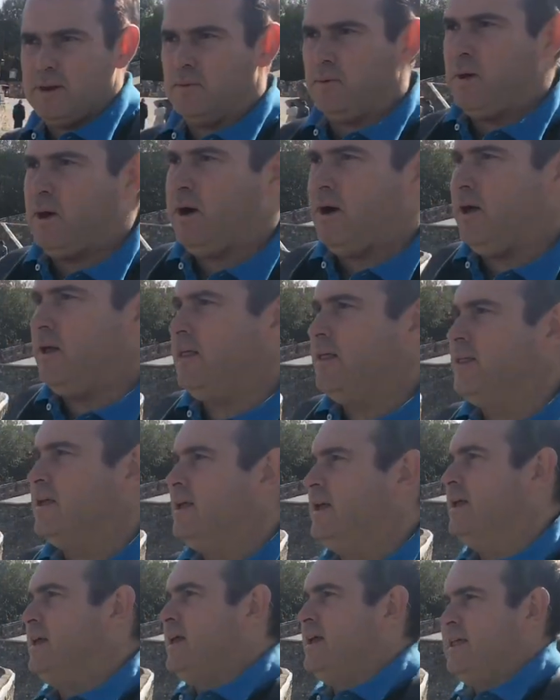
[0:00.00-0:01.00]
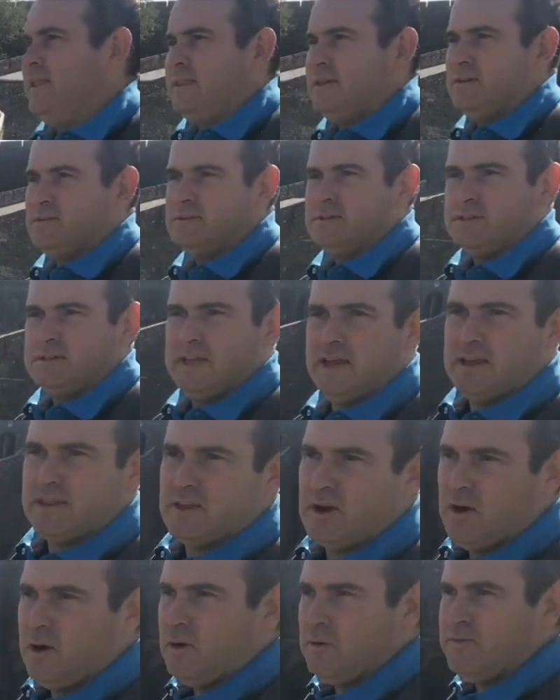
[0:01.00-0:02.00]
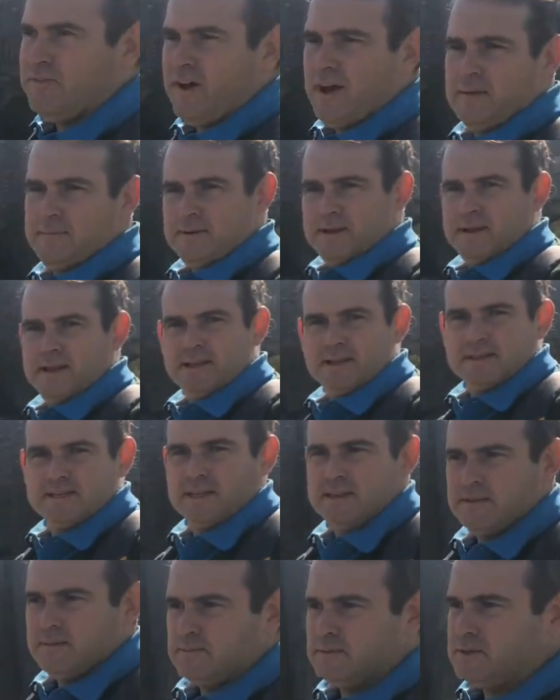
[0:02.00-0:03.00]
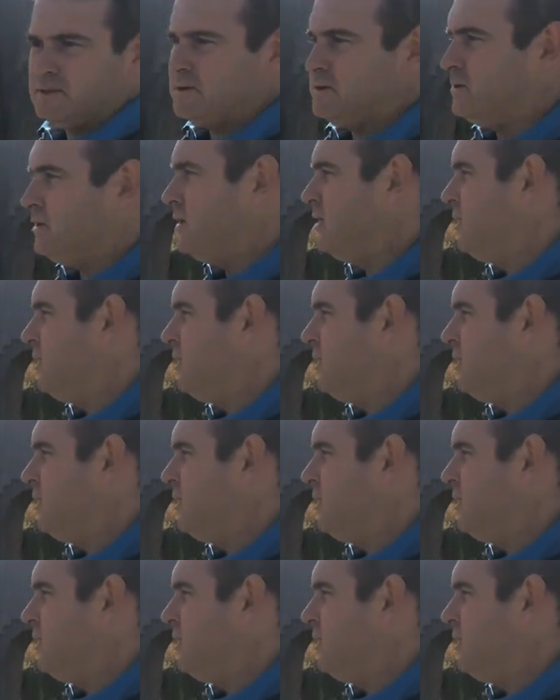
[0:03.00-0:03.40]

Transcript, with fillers: Wall, they used to take the whole family and send them to